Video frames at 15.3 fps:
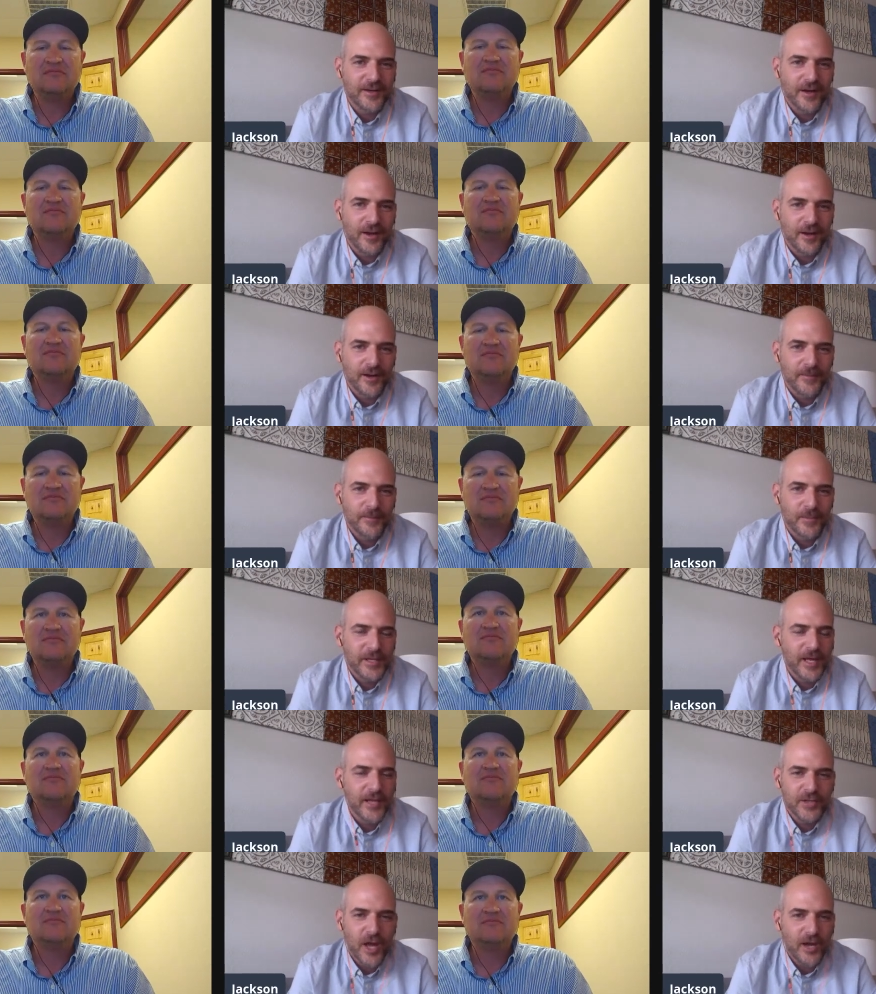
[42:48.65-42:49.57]
Speaker 1: Um, but
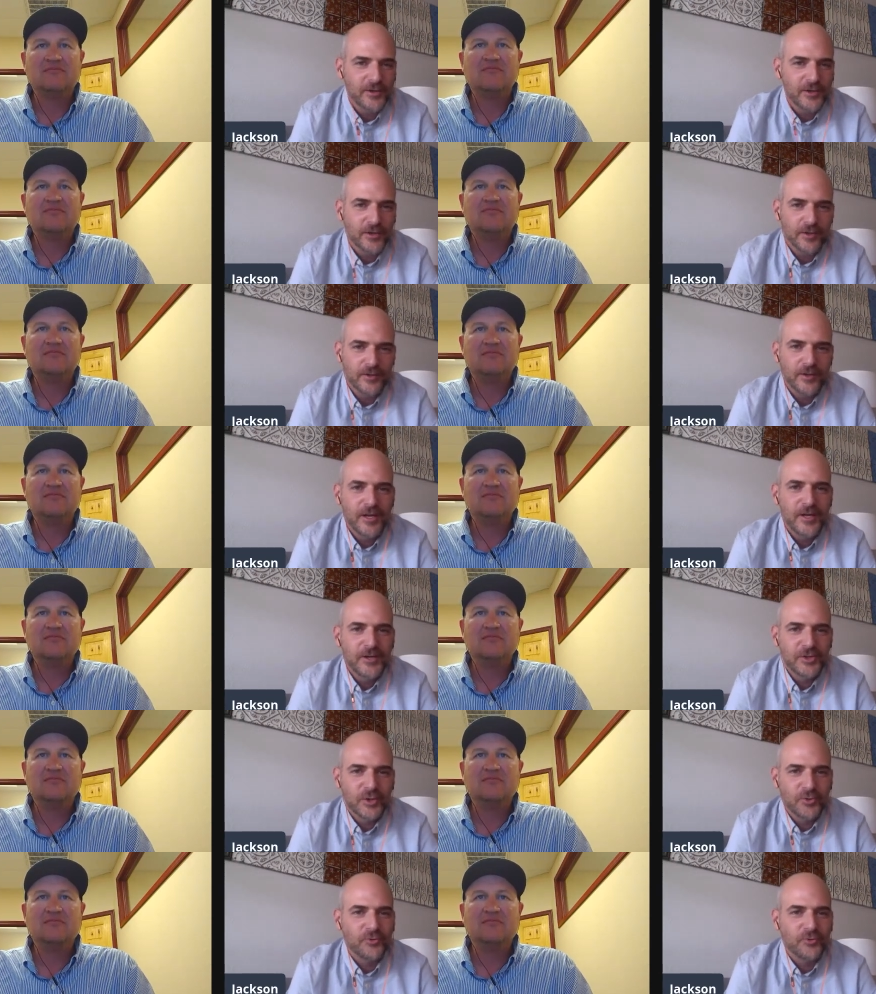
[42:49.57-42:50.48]
yeah, talking to
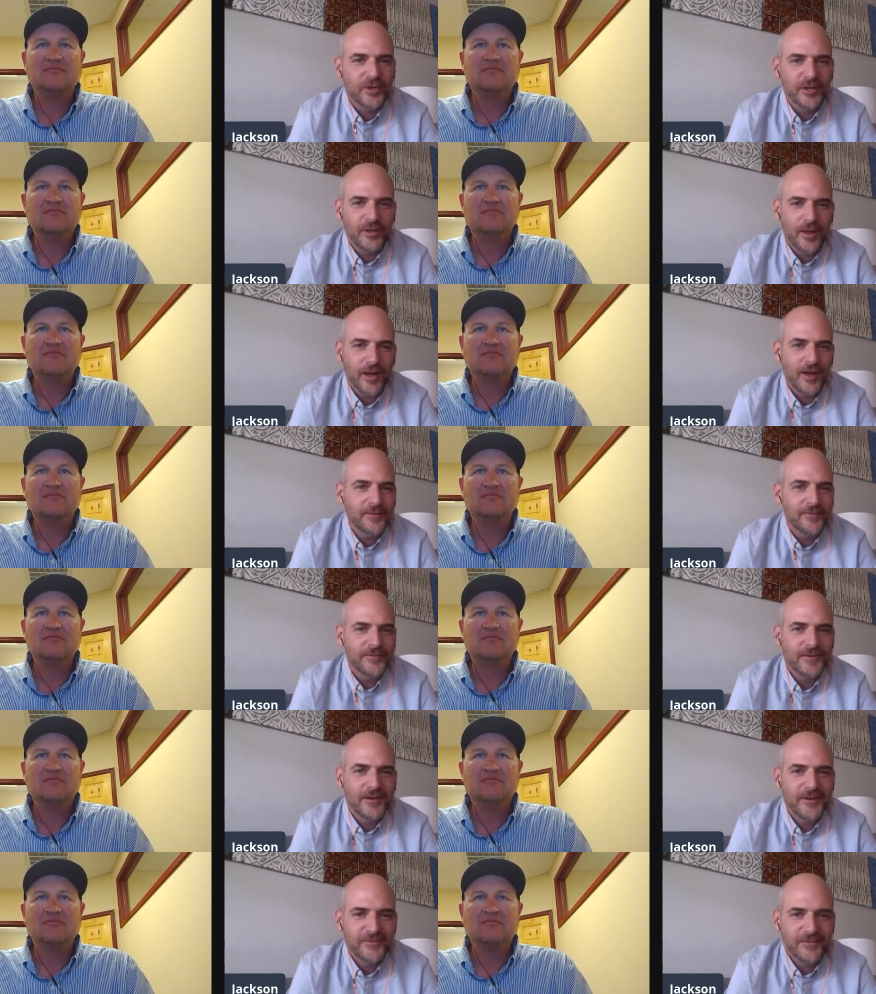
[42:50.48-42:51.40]
to real life
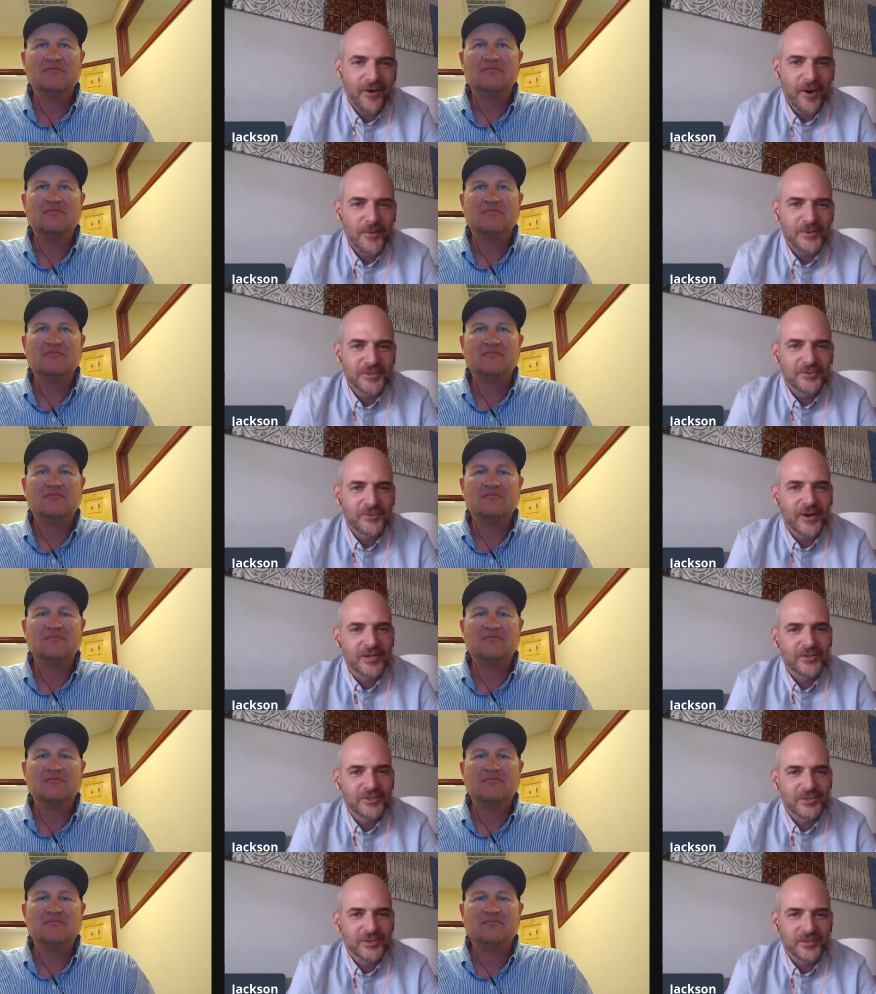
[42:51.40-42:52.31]
farmers and
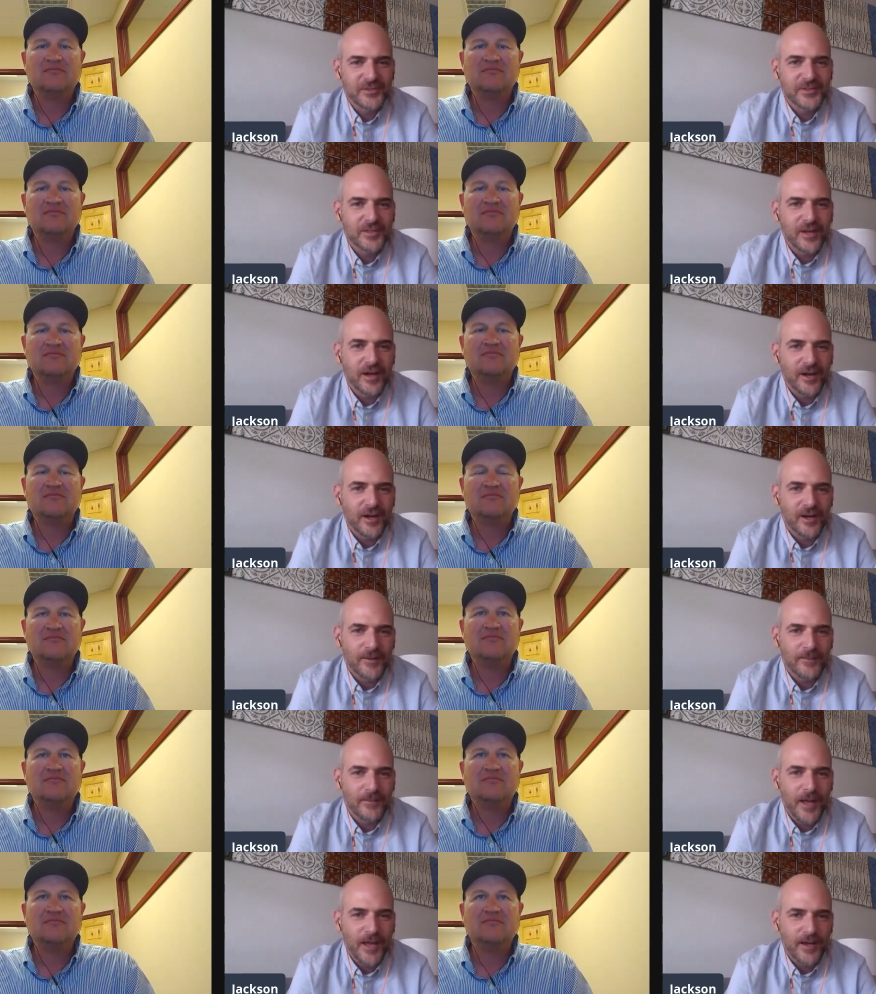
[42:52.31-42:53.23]
ranchers,
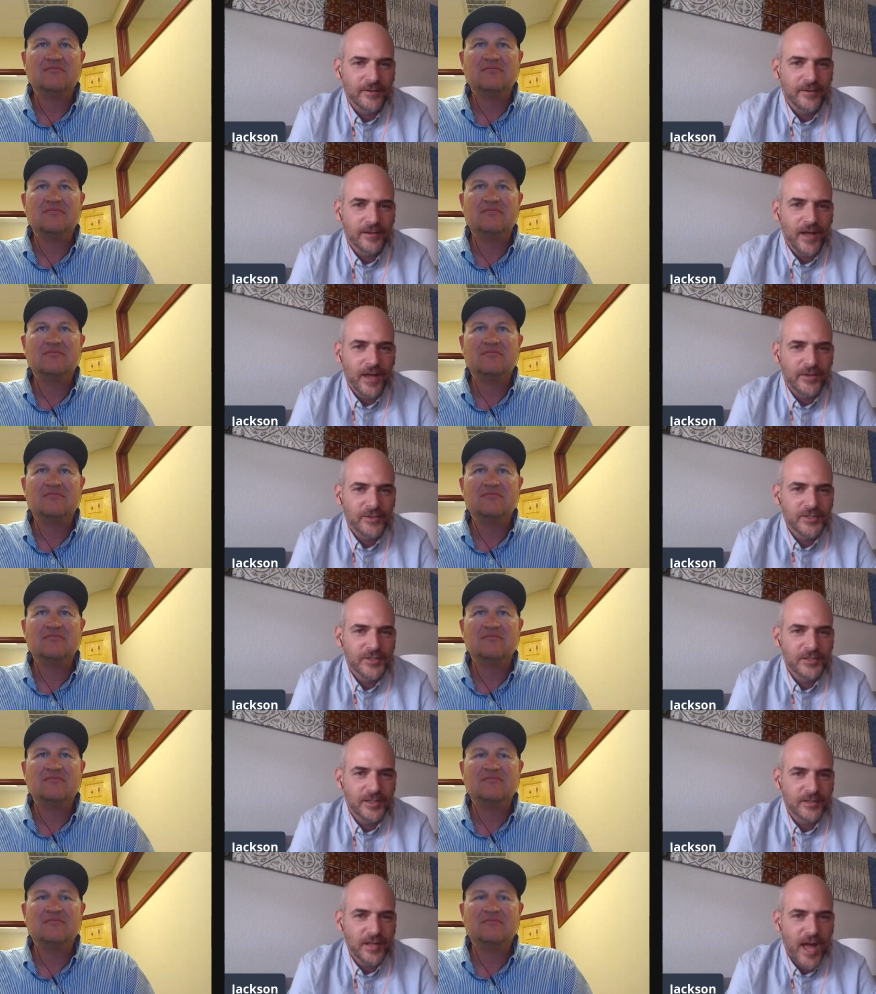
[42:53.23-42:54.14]
um, and and
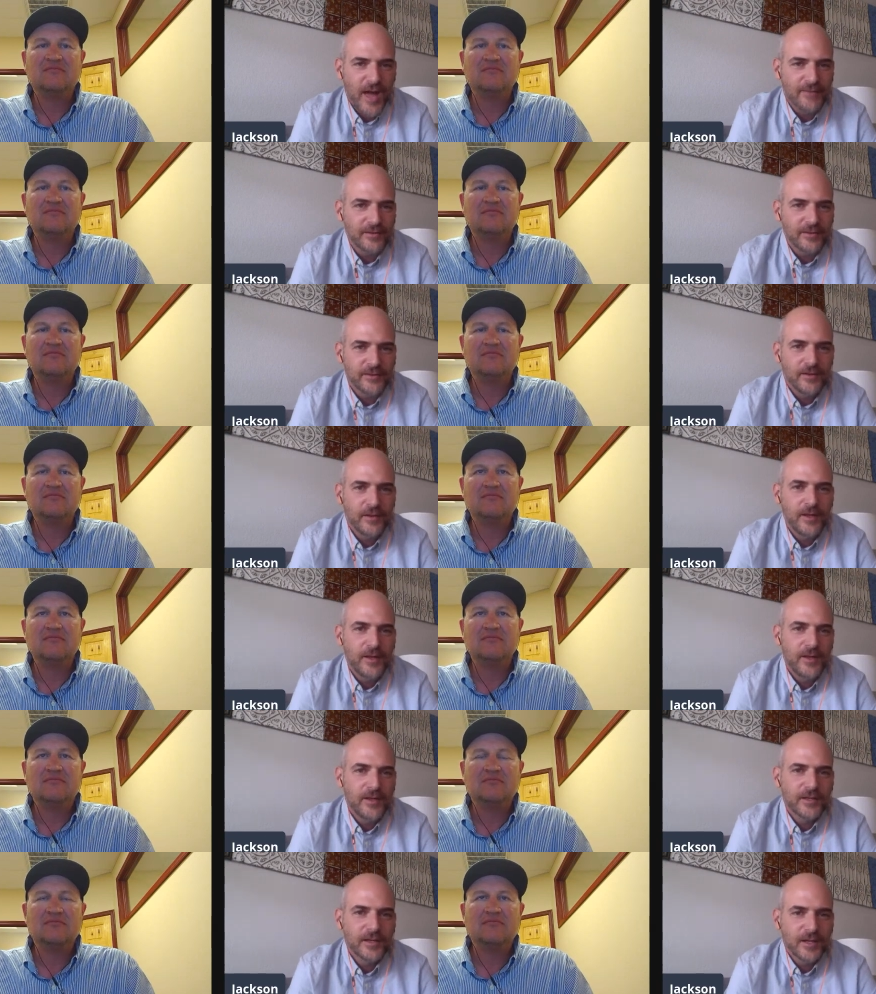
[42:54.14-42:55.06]
just having,
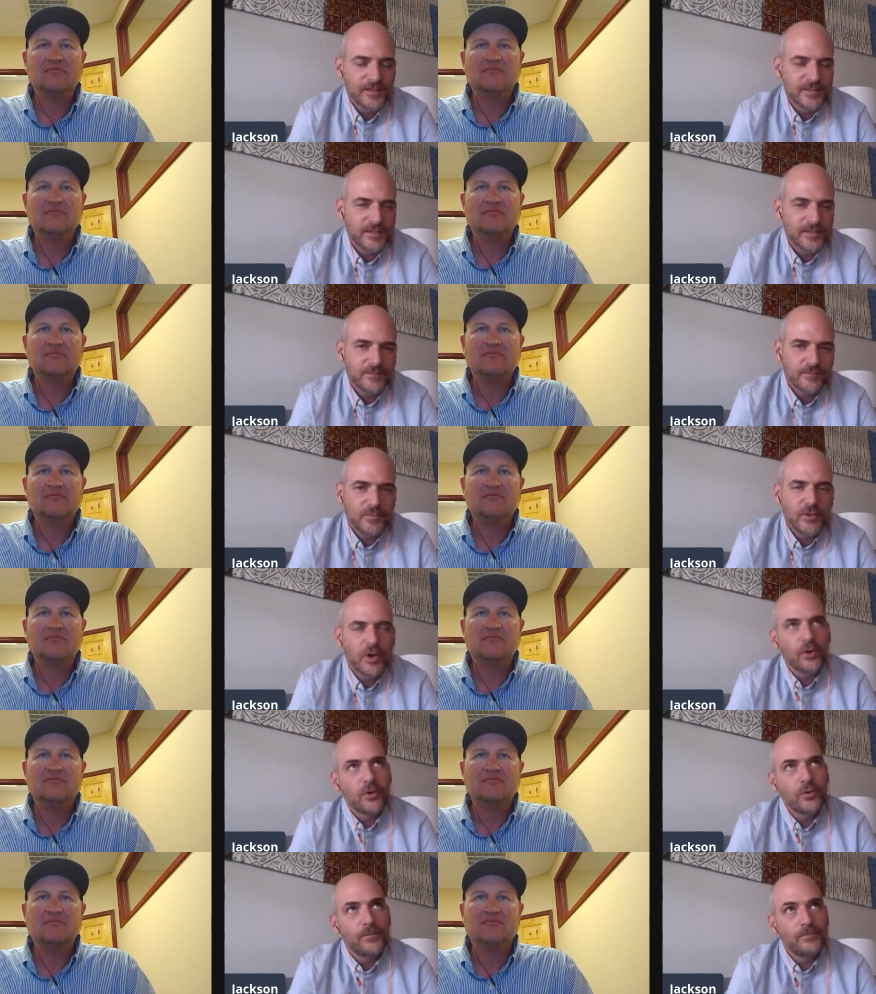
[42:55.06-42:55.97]
cause you
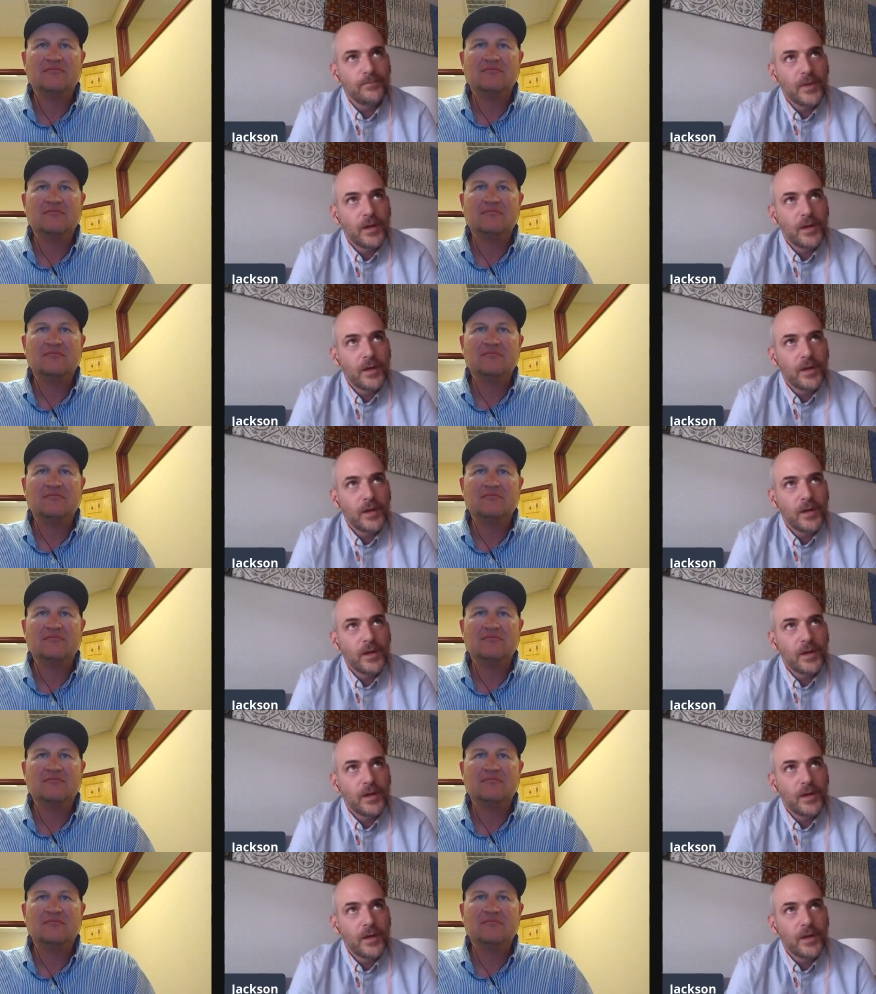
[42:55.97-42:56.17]
know,